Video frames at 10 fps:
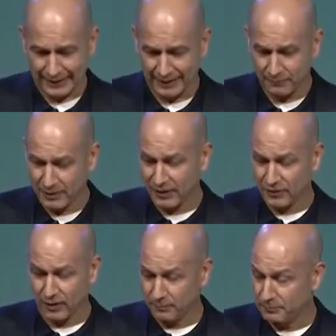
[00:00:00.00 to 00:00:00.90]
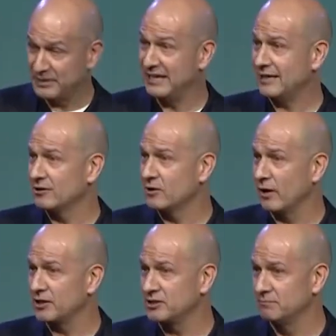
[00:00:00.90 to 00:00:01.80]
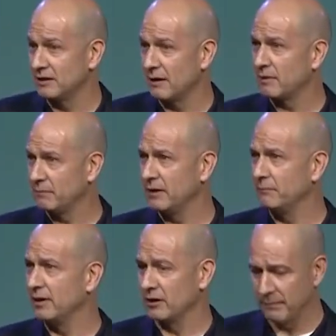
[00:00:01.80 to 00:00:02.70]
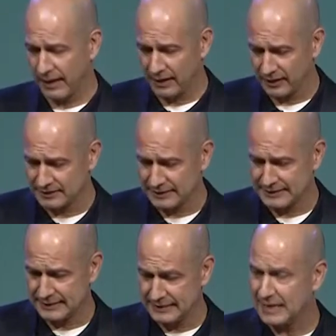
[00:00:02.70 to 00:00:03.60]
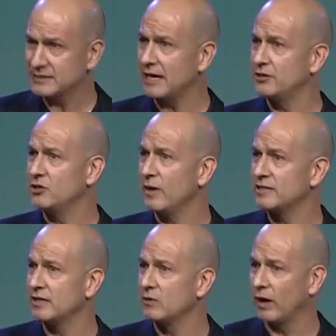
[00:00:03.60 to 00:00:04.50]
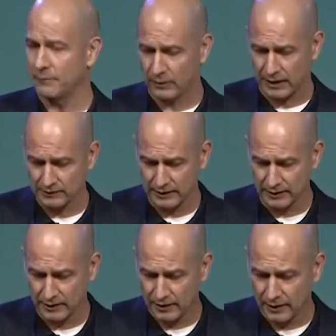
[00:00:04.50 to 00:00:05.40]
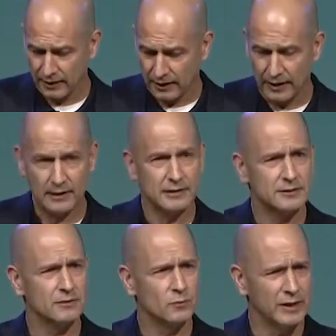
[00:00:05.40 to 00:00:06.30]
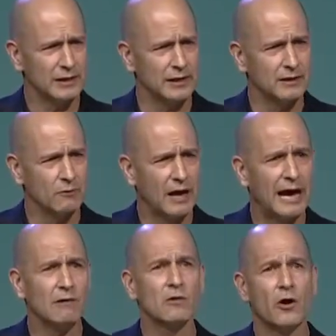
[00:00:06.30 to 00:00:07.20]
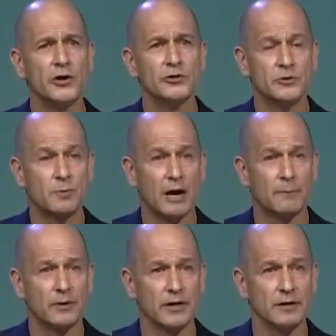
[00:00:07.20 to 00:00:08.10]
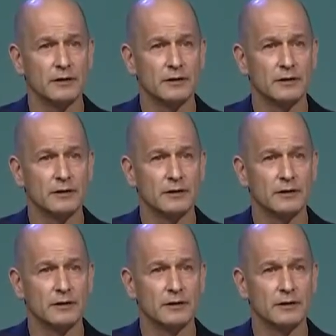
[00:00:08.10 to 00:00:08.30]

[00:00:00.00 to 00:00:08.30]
But I thought, particular question, but I'm going to be a bigger man. And I said, "Yes, I do," I said quite proudly. And he said, "Really? Well, how large is your property?"